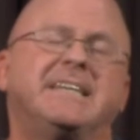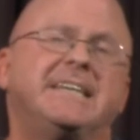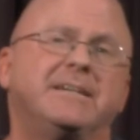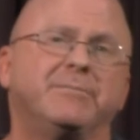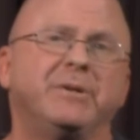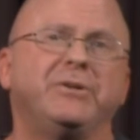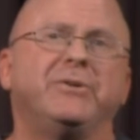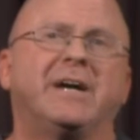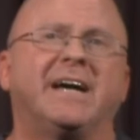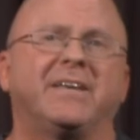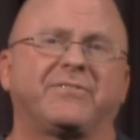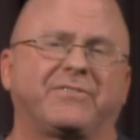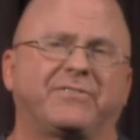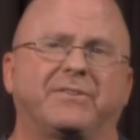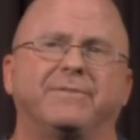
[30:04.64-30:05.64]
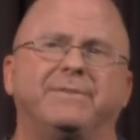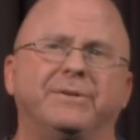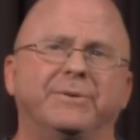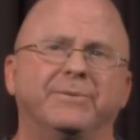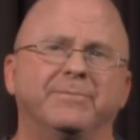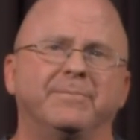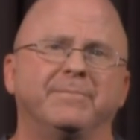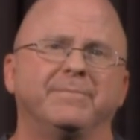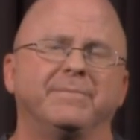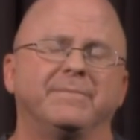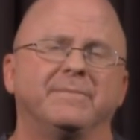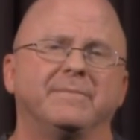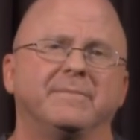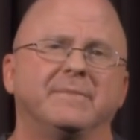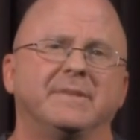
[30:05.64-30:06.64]
to him who asks of you,
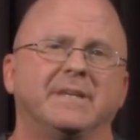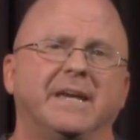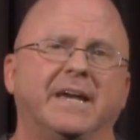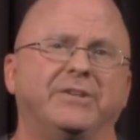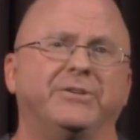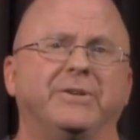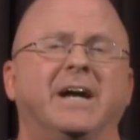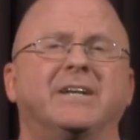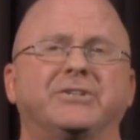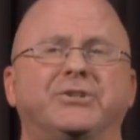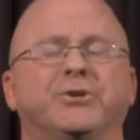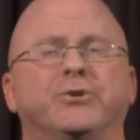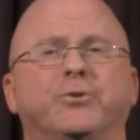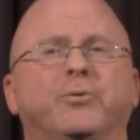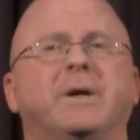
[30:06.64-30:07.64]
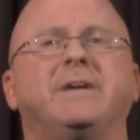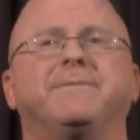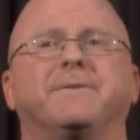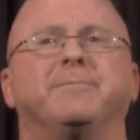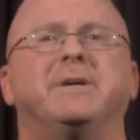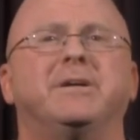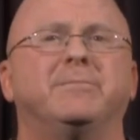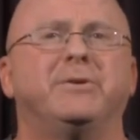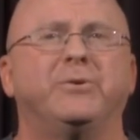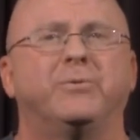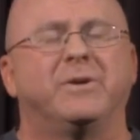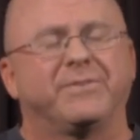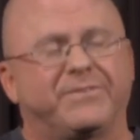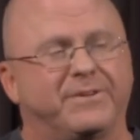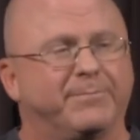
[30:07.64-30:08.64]
and do not turn away from him who
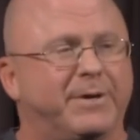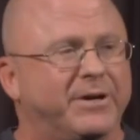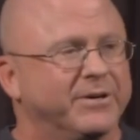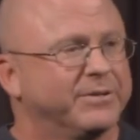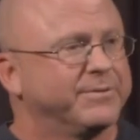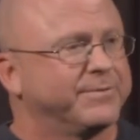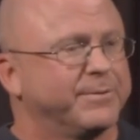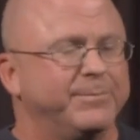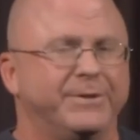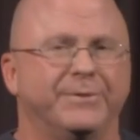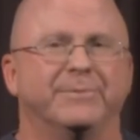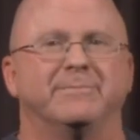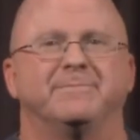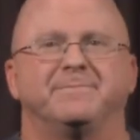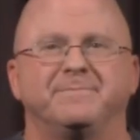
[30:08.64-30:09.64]
wants to borrow from you.